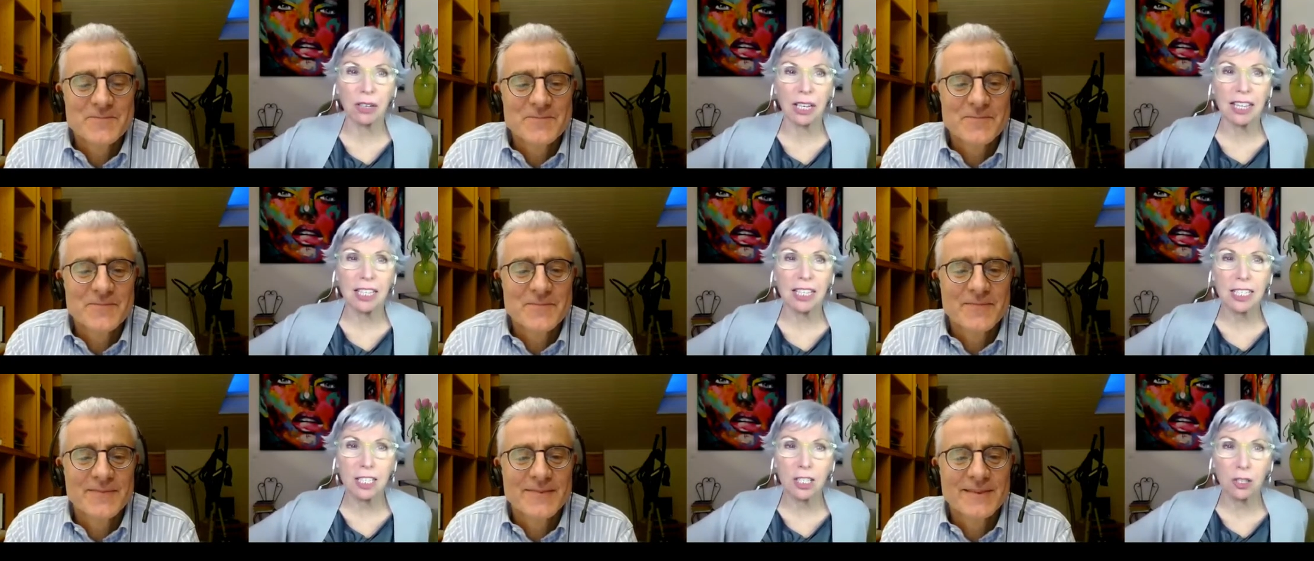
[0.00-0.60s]
Speaker 1: And I
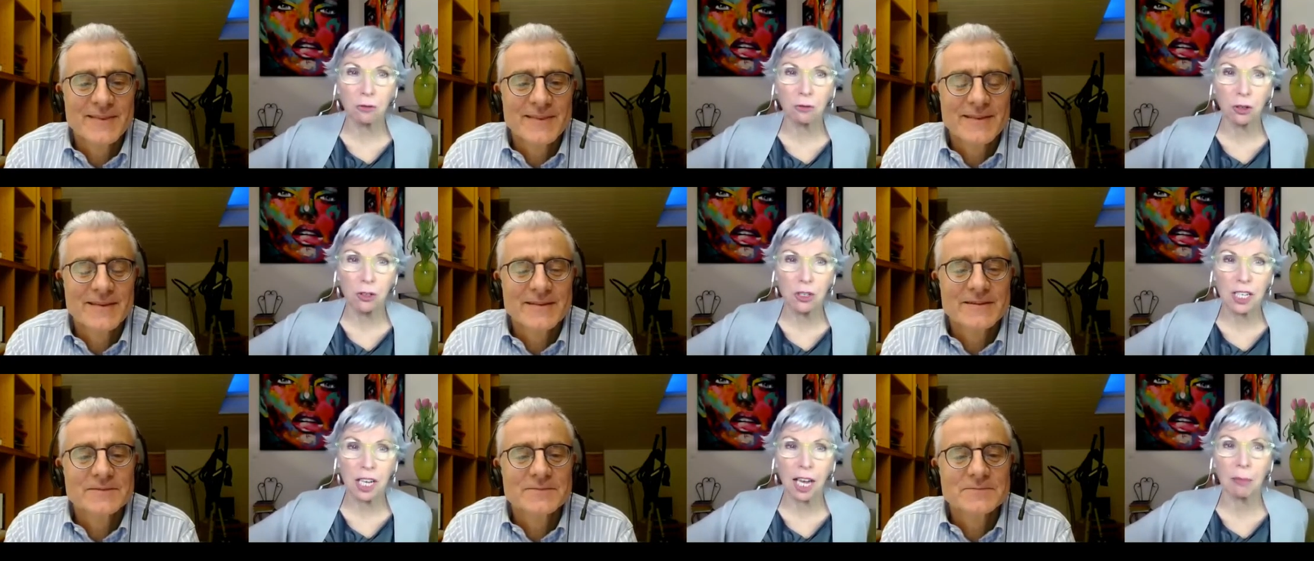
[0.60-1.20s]
think this is the
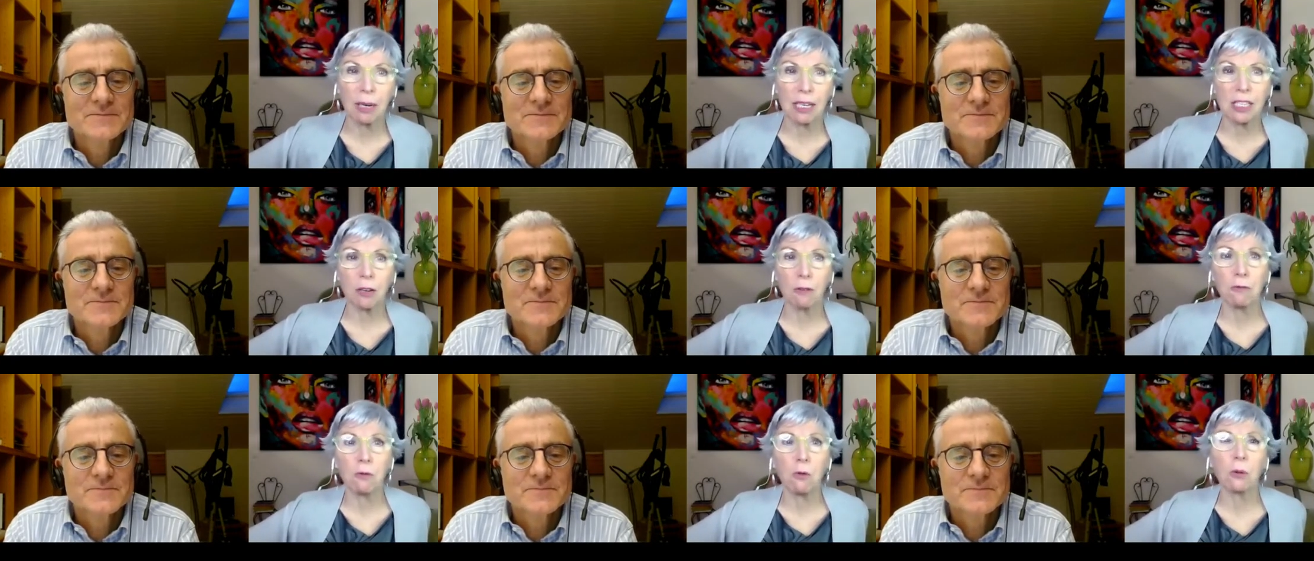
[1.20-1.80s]
first time I see
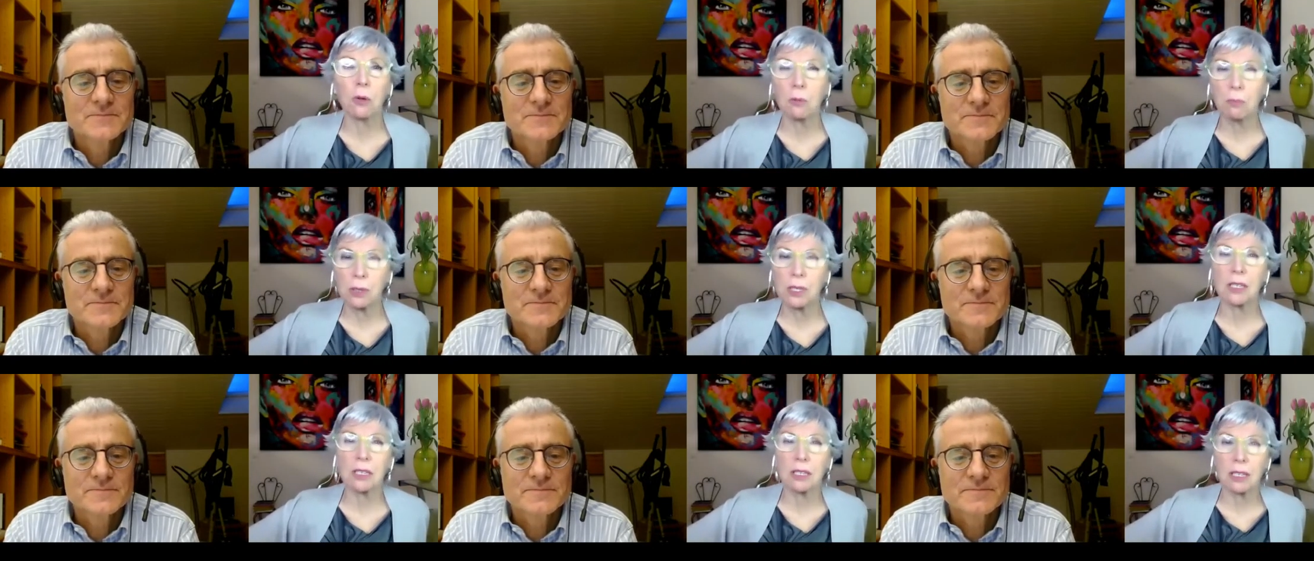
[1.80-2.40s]
a former
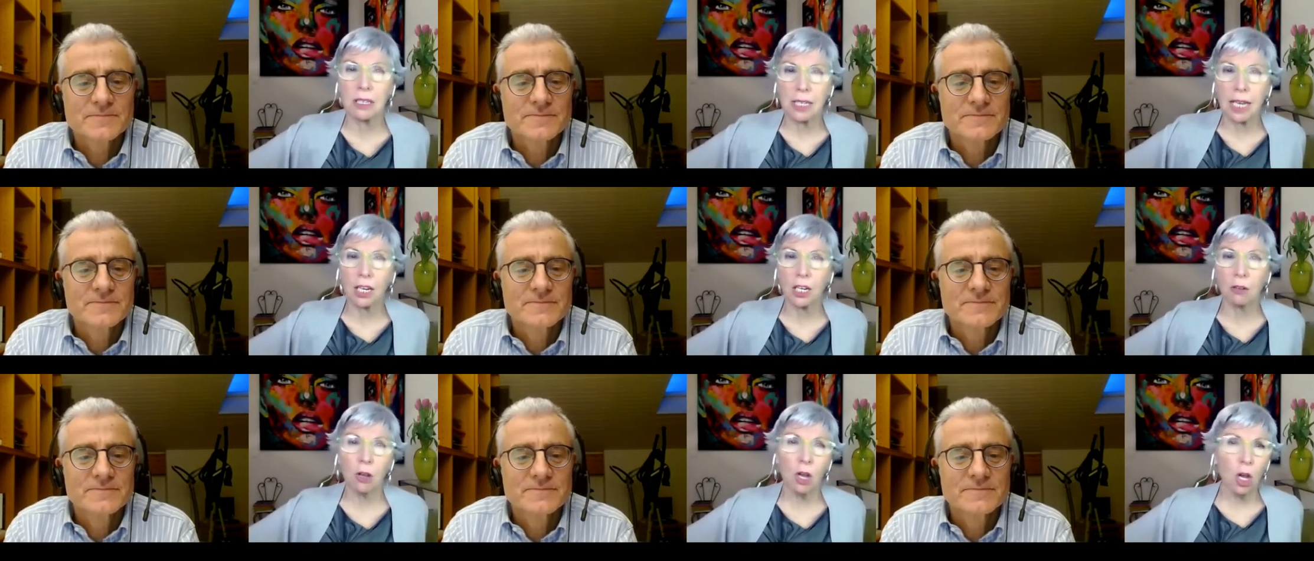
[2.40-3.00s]
business
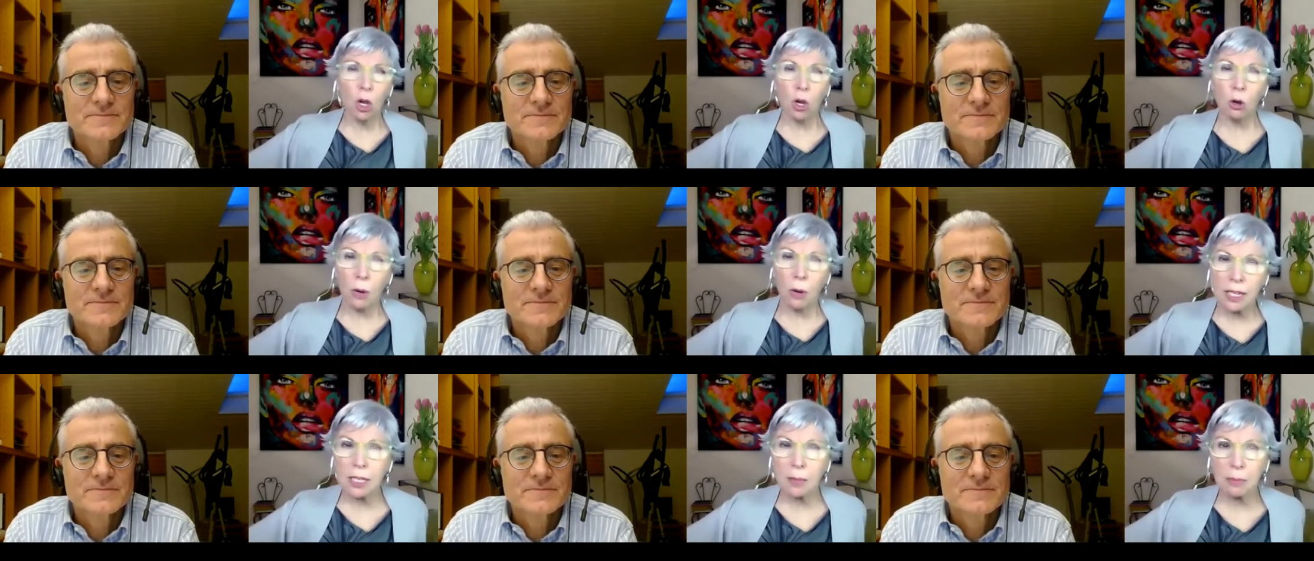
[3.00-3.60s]
executive who
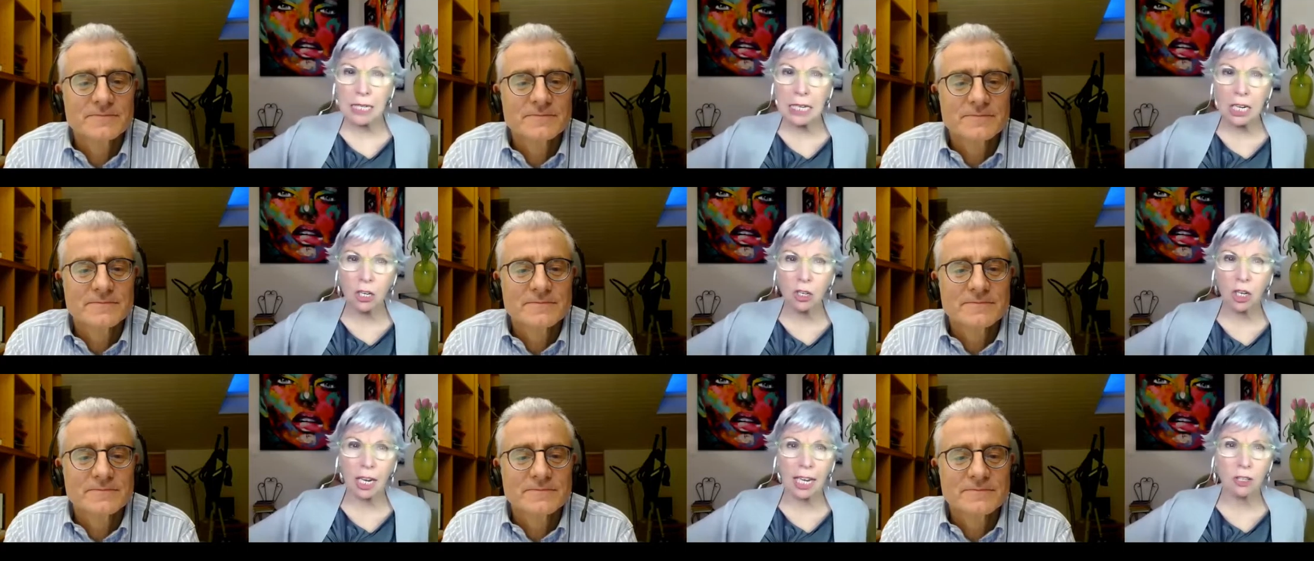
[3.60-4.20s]
ends up
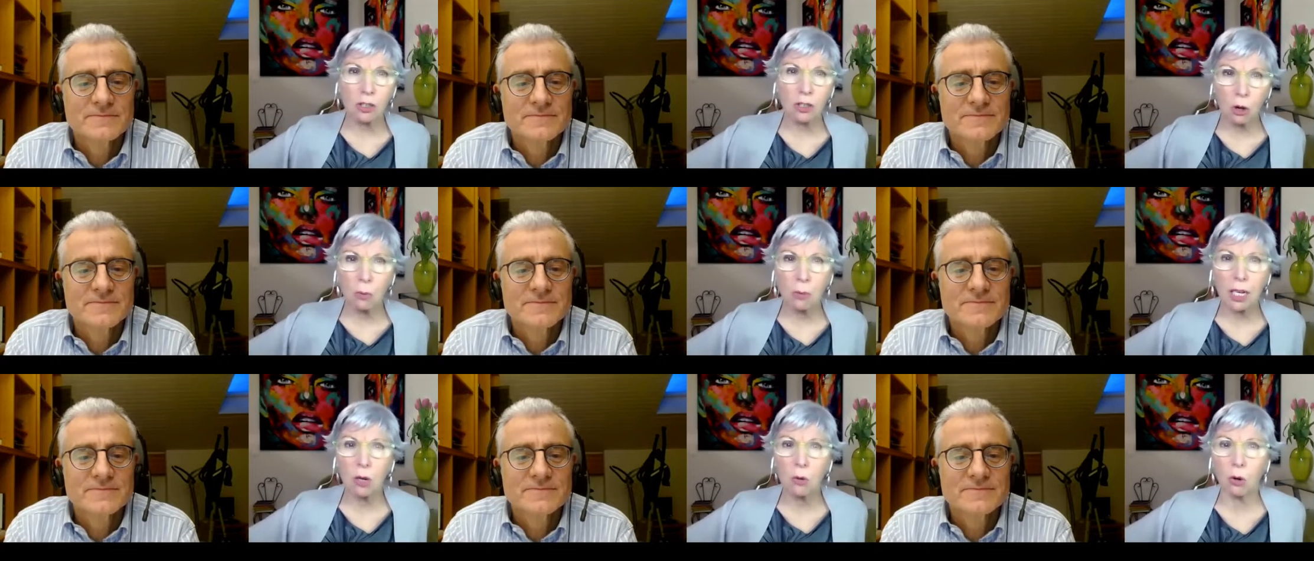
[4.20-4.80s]
teaching at so
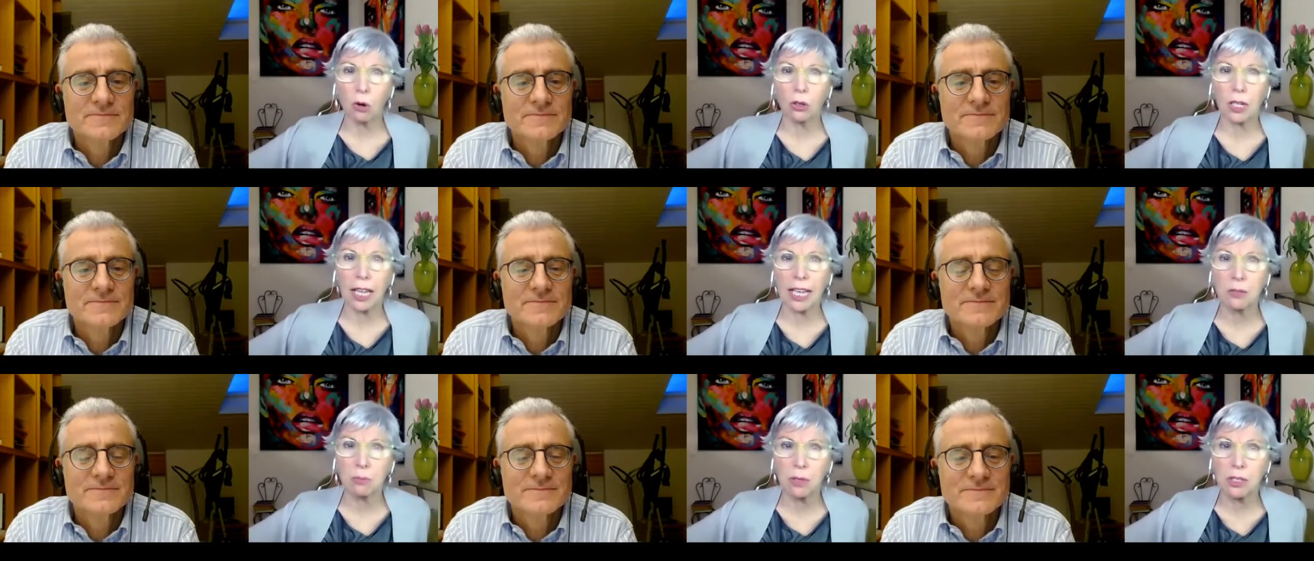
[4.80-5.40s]
many
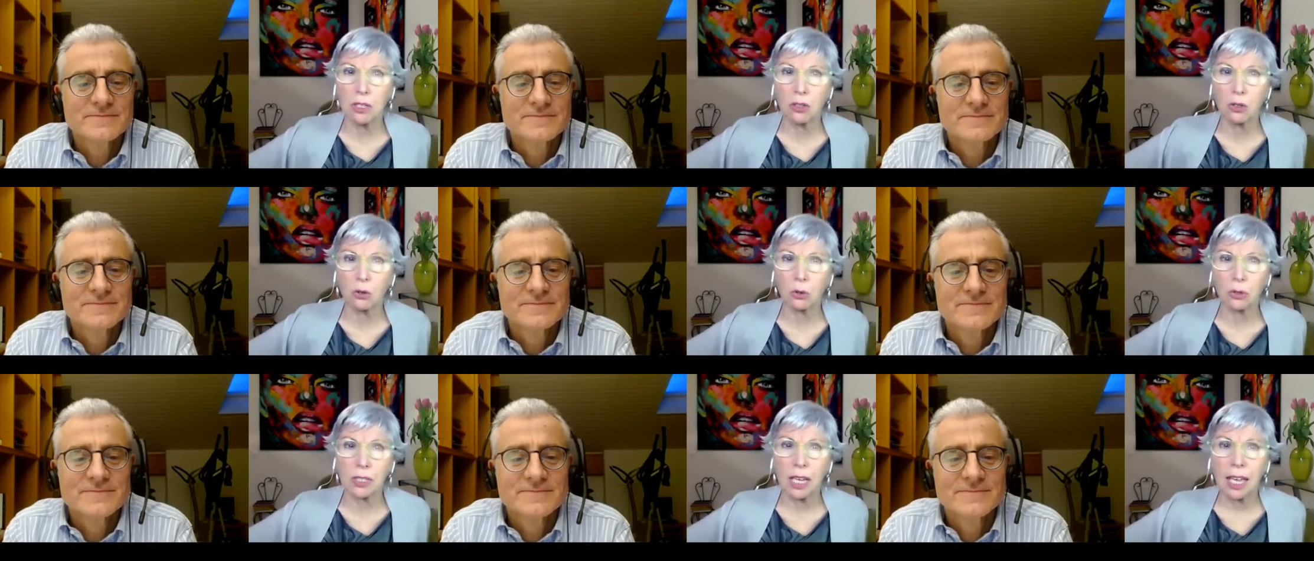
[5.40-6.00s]
world-class business
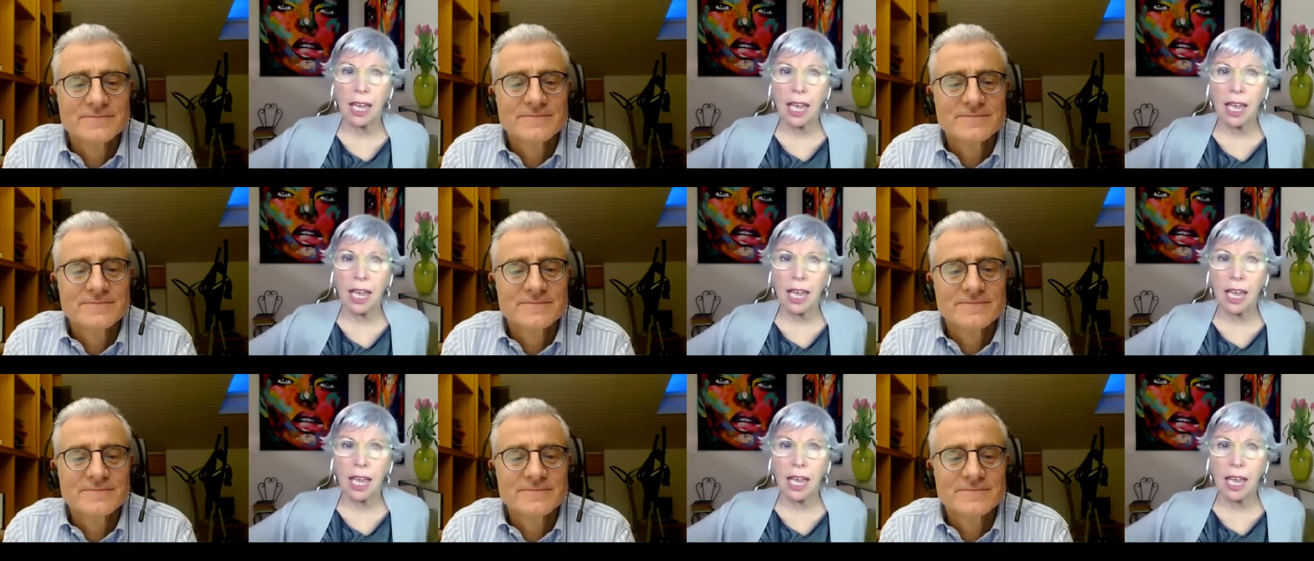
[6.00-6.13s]
schools.